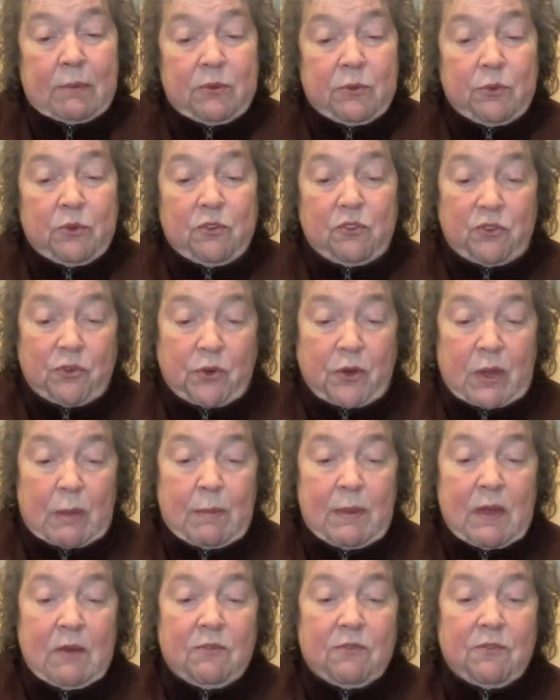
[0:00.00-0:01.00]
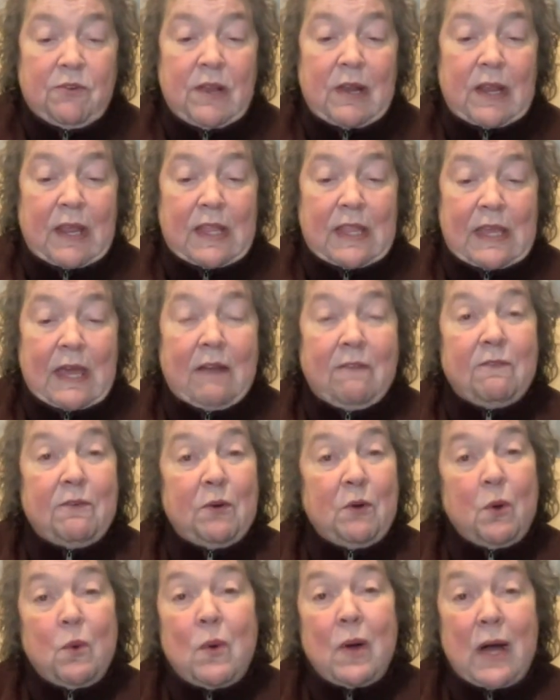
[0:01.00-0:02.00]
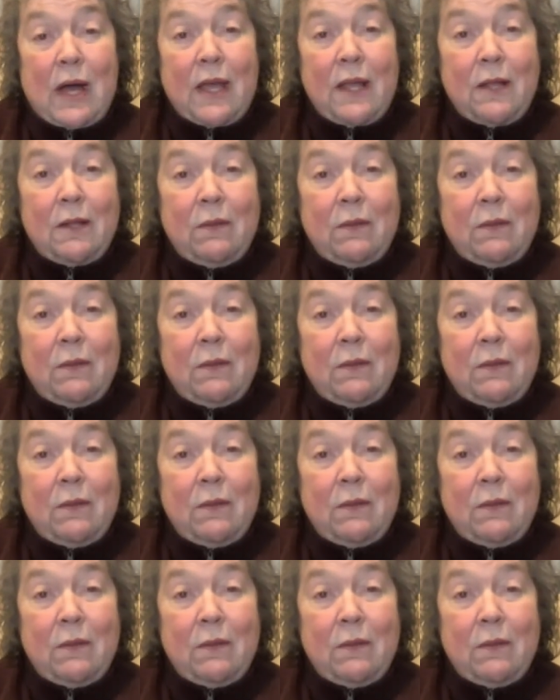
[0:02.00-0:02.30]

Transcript: to enjoy being free like that for a while.